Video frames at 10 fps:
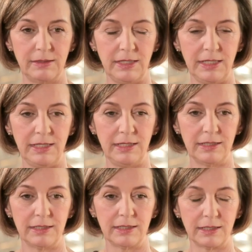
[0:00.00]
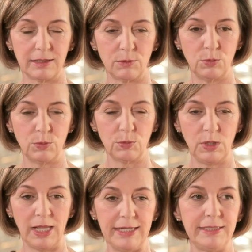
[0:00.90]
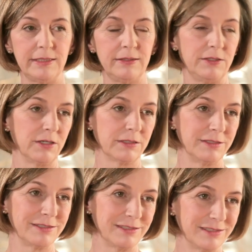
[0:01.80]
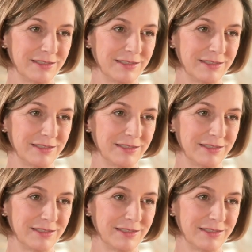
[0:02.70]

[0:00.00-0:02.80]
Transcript: the light in the darkness.